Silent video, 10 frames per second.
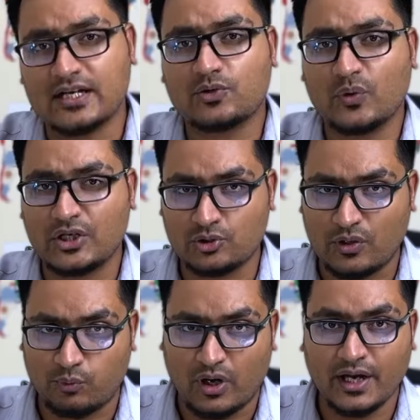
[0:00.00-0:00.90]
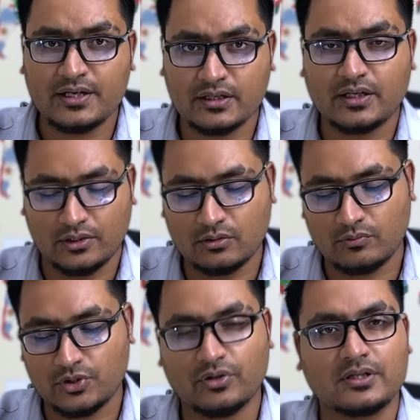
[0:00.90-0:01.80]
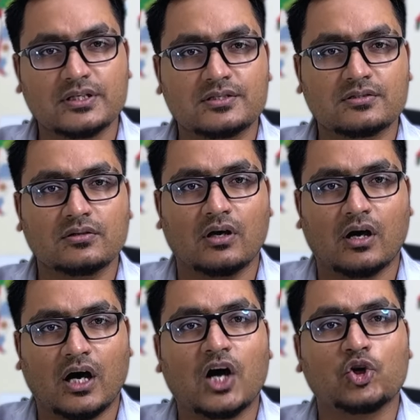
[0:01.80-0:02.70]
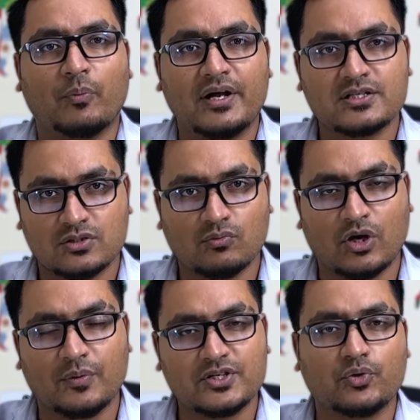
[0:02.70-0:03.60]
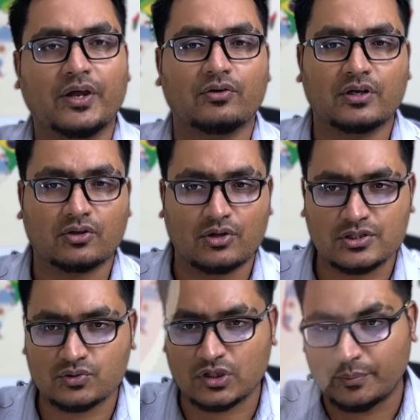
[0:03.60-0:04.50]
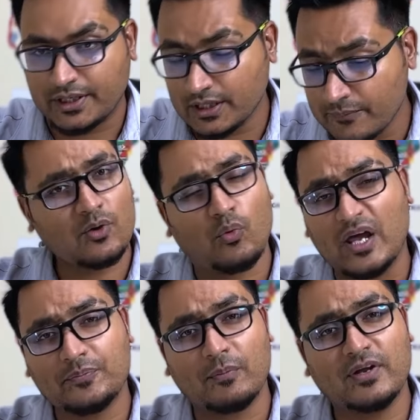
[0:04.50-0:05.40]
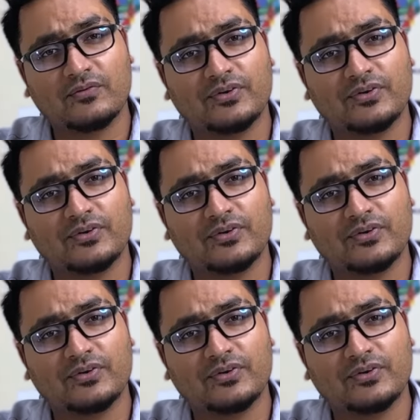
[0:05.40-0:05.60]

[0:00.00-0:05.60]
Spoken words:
that we need to avoid during this arguments, whatever is going on across the social media. Why public